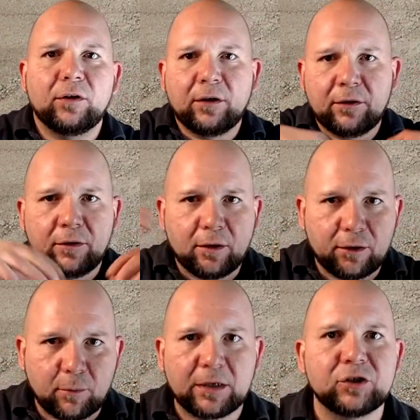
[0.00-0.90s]

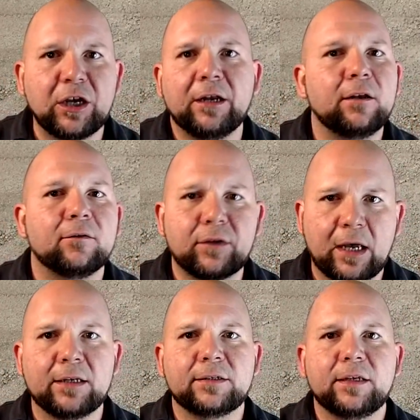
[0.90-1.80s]
on my channel of
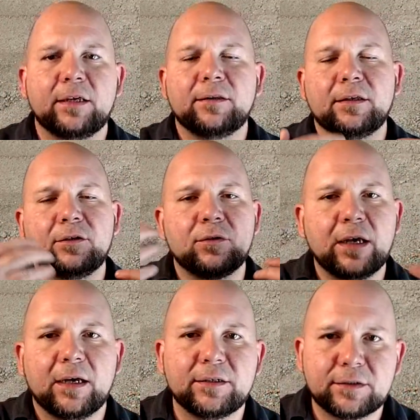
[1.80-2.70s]
content that you
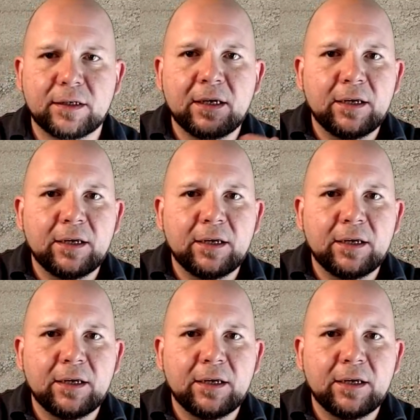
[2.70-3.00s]
guys,